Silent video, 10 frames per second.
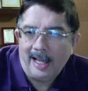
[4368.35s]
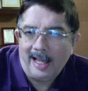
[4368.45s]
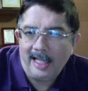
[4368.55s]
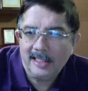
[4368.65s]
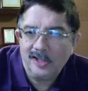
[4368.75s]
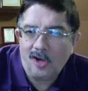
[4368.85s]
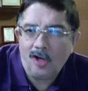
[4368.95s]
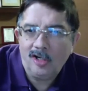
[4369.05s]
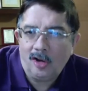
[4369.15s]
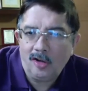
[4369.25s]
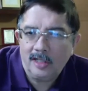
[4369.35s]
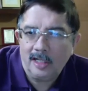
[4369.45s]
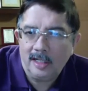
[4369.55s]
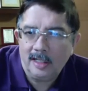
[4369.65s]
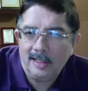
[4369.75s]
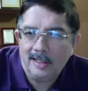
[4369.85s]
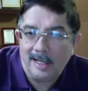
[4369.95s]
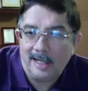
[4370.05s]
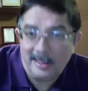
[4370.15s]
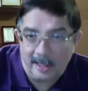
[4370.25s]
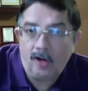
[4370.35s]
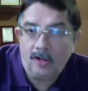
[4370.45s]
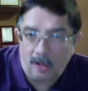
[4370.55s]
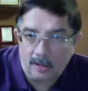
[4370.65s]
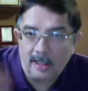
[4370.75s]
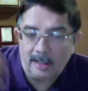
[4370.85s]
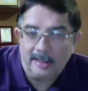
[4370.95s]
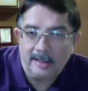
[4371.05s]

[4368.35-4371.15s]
As non-doctor, as a non-doctor,